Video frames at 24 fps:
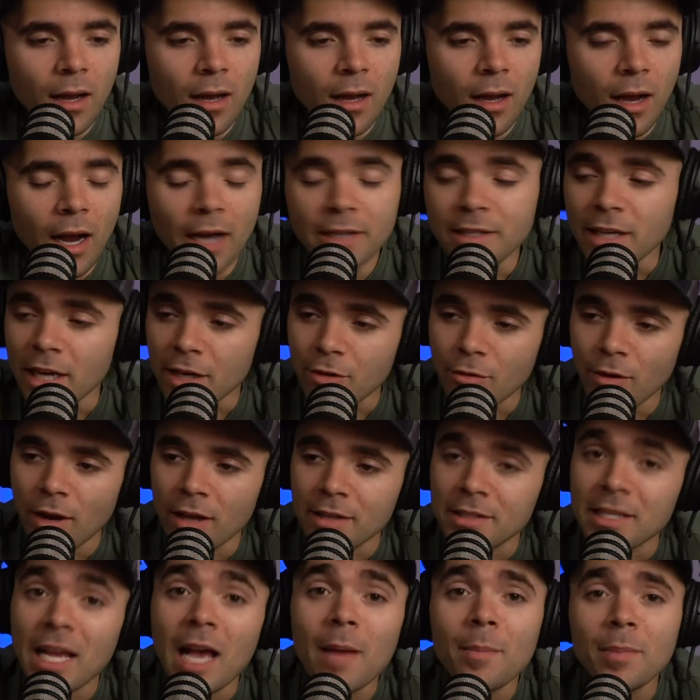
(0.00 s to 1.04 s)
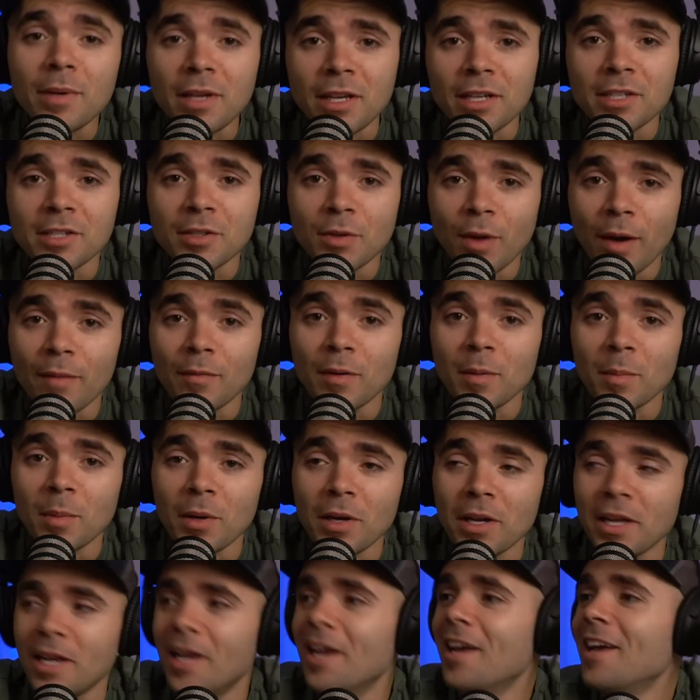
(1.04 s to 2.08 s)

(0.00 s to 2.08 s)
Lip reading: I digress. Happy Easter, everybody.